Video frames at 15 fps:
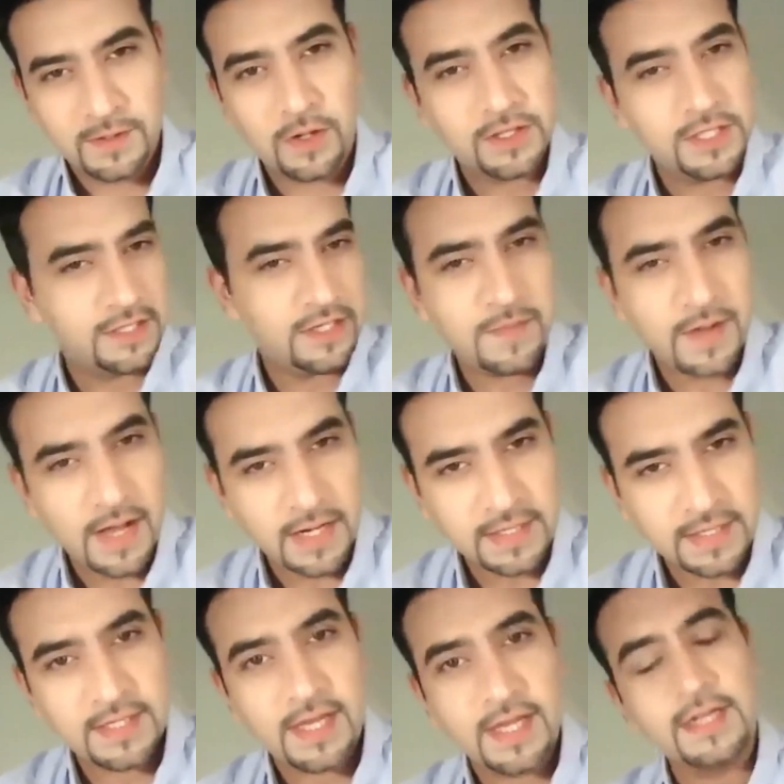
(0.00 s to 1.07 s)
not just in
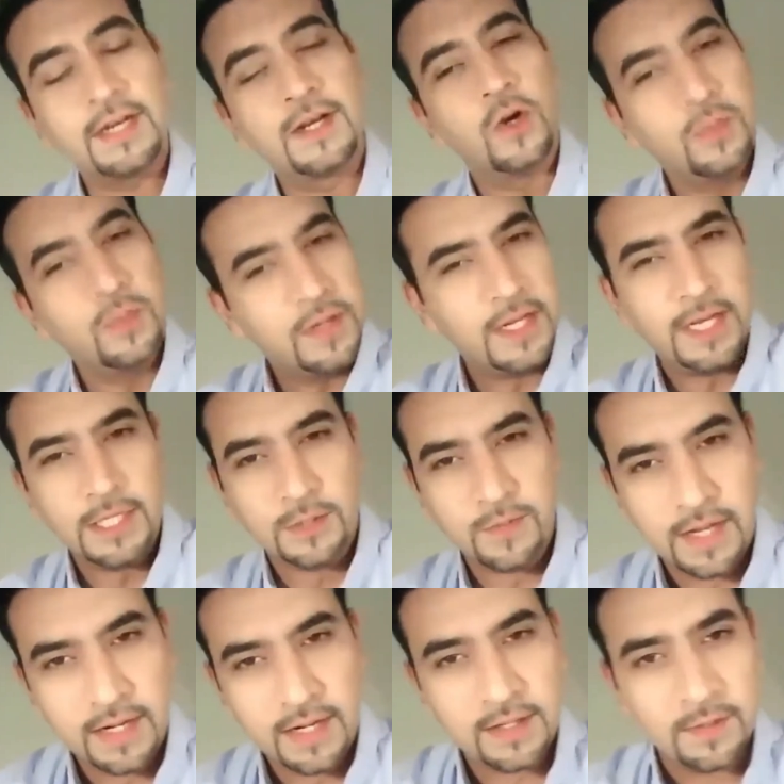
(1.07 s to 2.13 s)
Pakistan, globally as
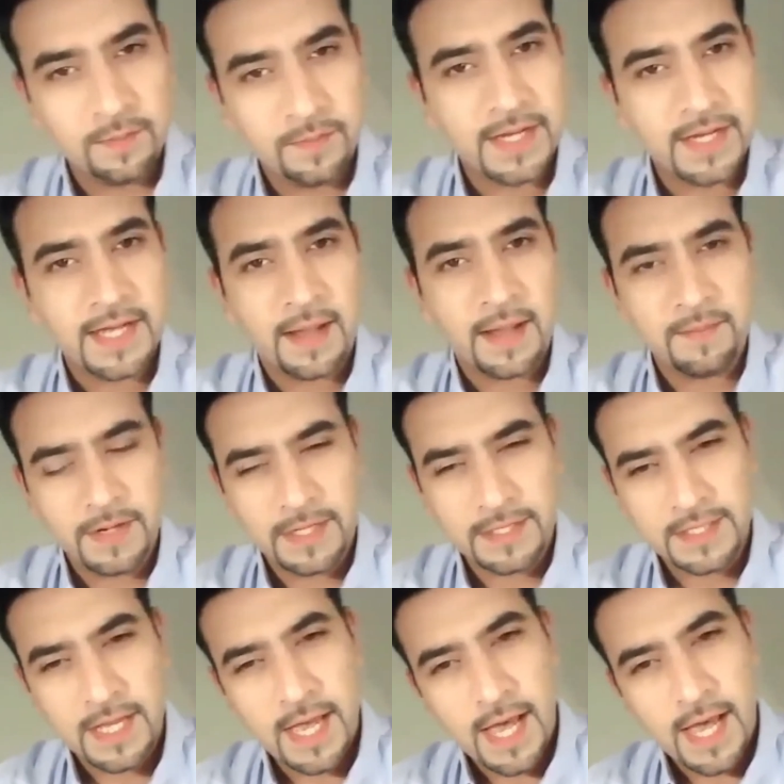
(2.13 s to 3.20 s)
well, the big companies,